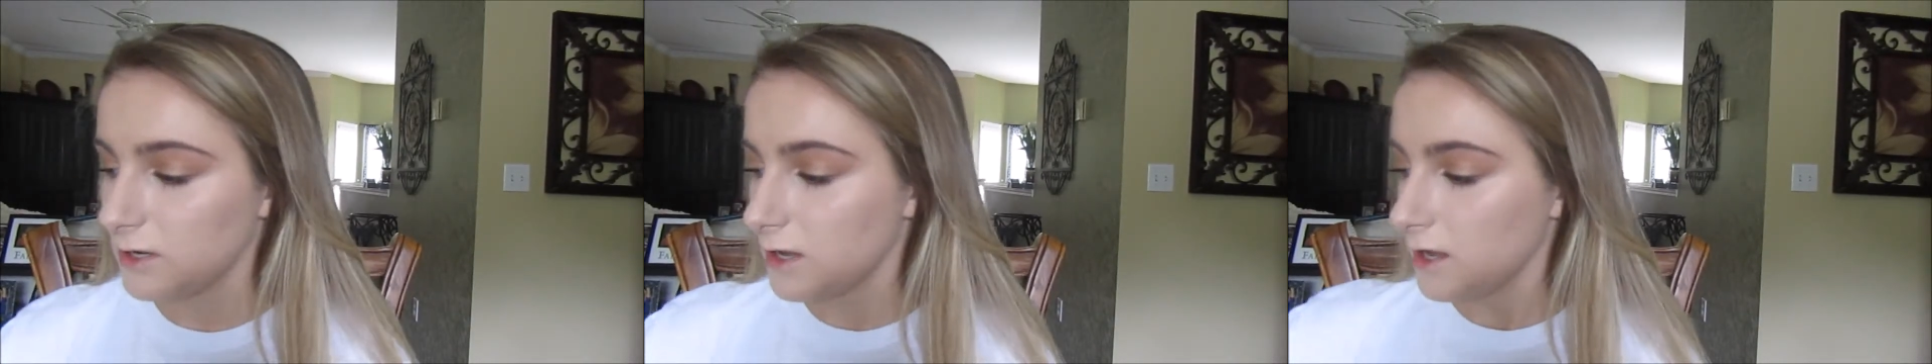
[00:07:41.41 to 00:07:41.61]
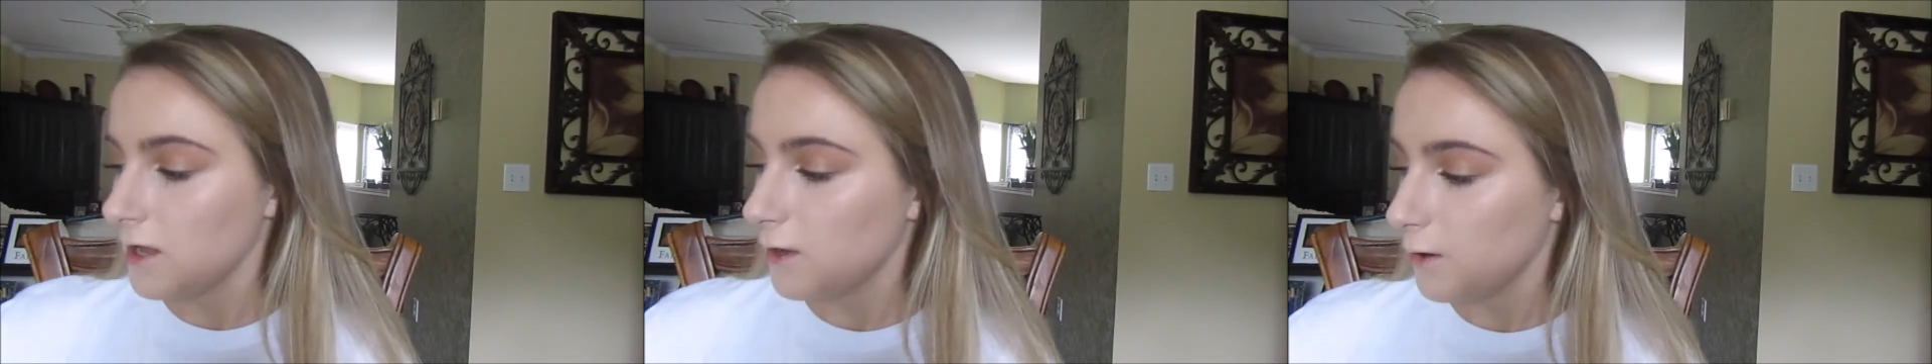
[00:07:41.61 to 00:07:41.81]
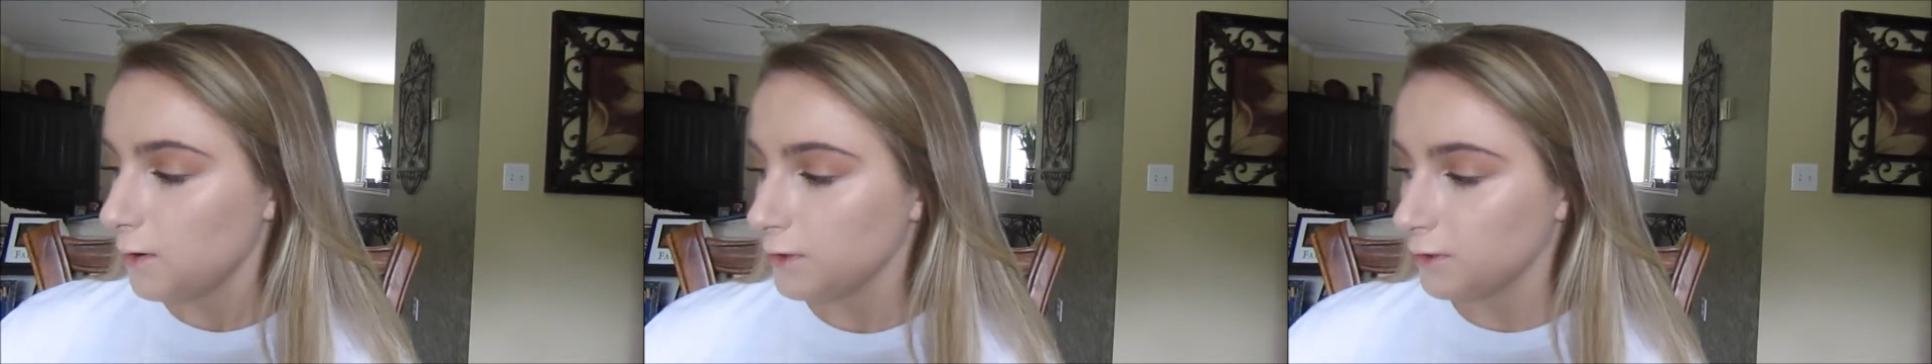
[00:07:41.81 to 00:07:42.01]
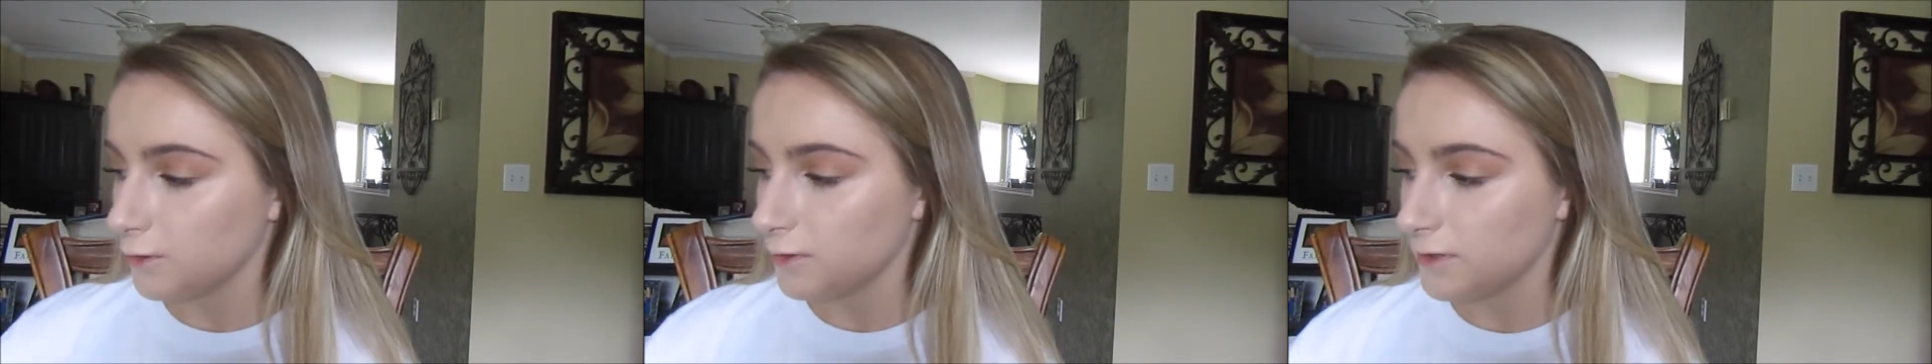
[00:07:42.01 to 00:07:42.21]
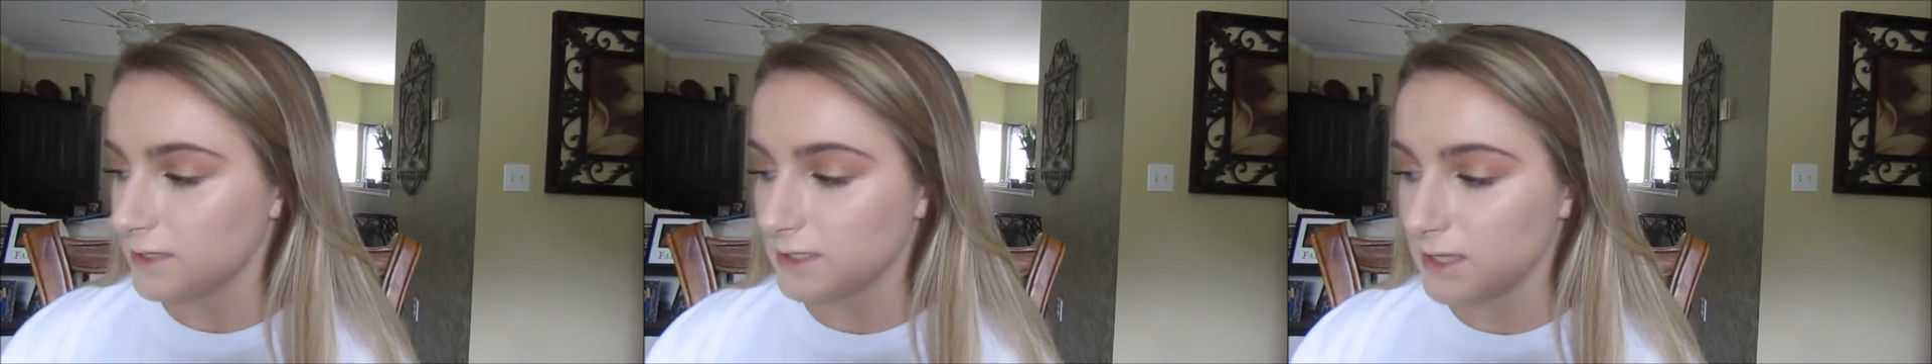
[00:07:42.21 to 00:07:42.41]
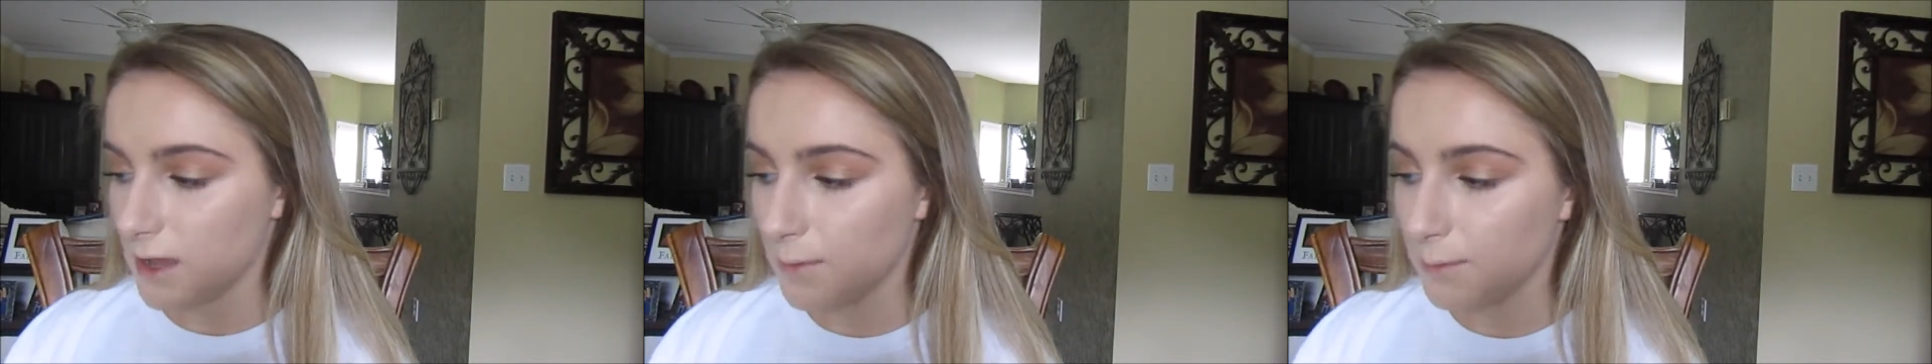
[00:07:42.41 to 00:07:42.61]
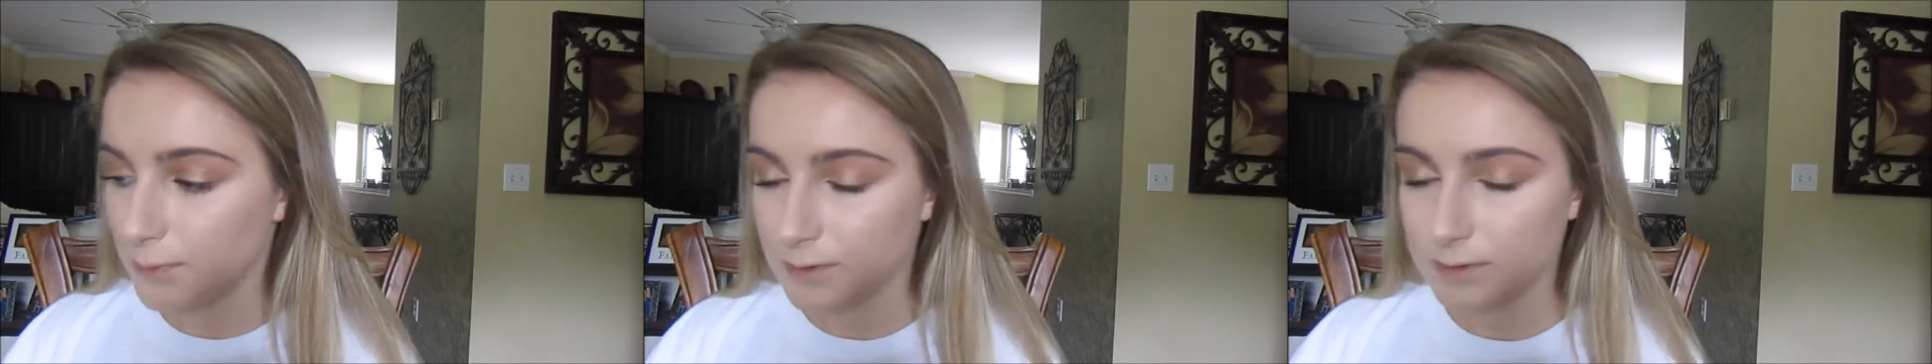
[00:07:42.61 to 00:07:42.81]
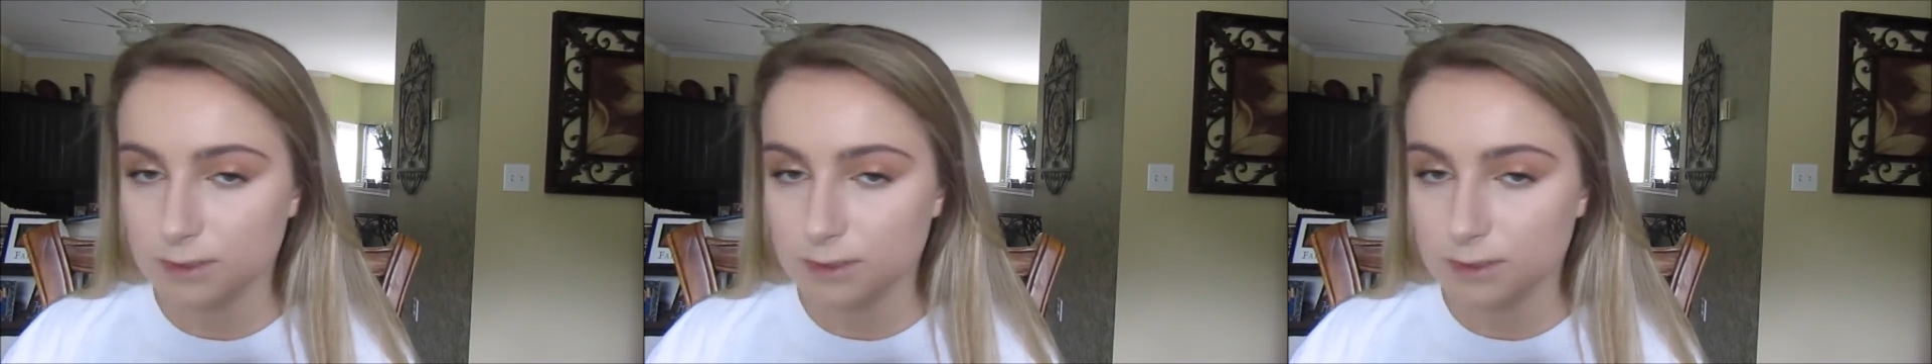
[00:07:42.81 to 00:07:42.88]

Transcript: or to crease up.